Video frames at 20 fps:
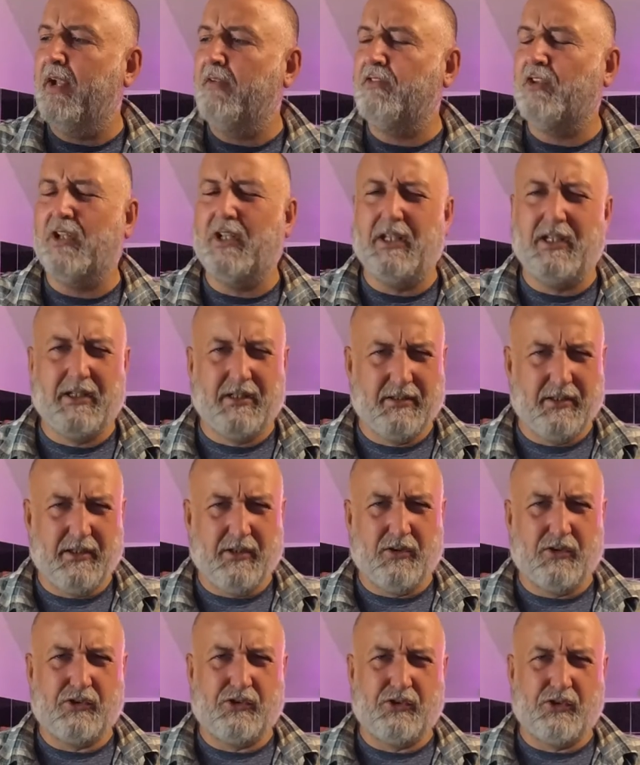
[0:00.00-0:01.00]
I've done a
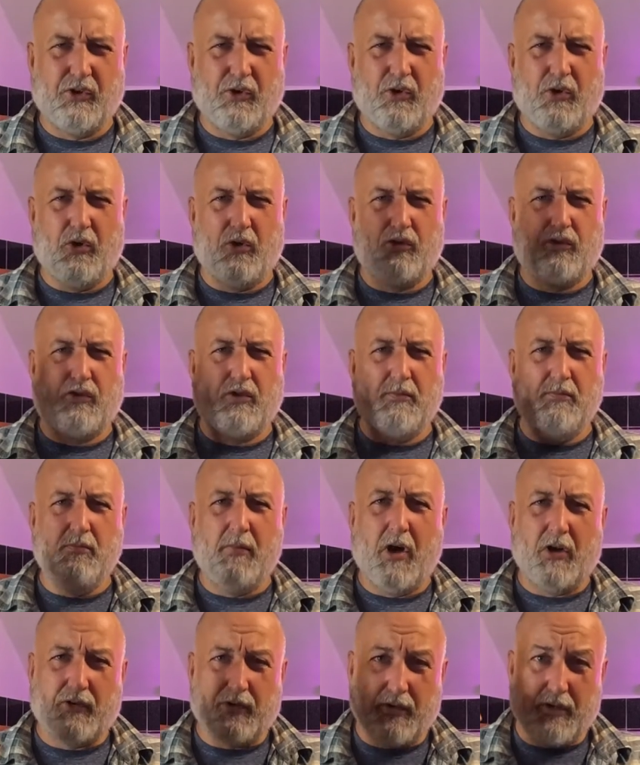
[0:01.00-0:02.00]
little short
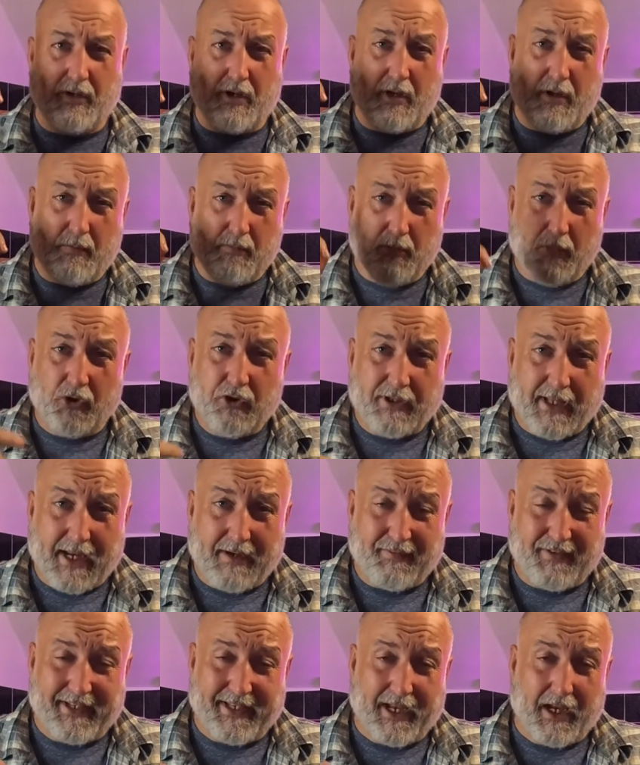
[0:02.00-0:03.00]
Modern
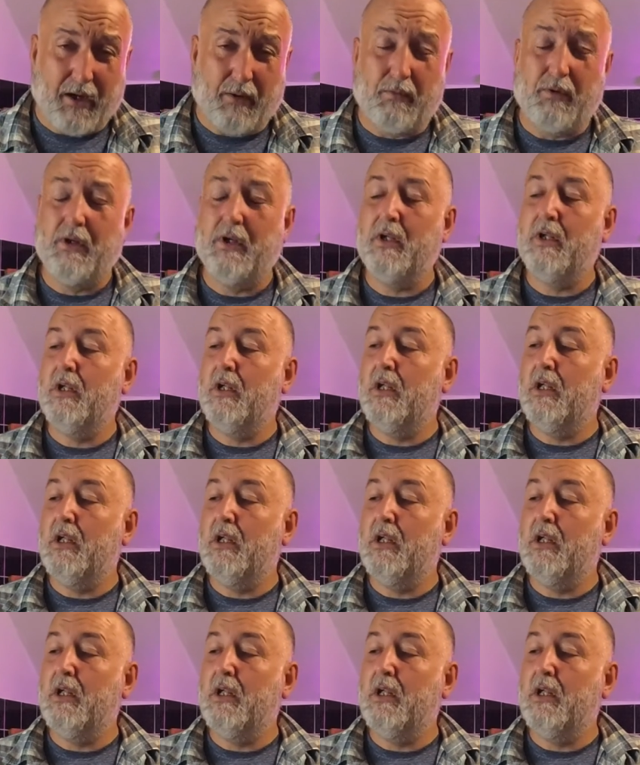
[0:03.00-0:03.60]
Monday video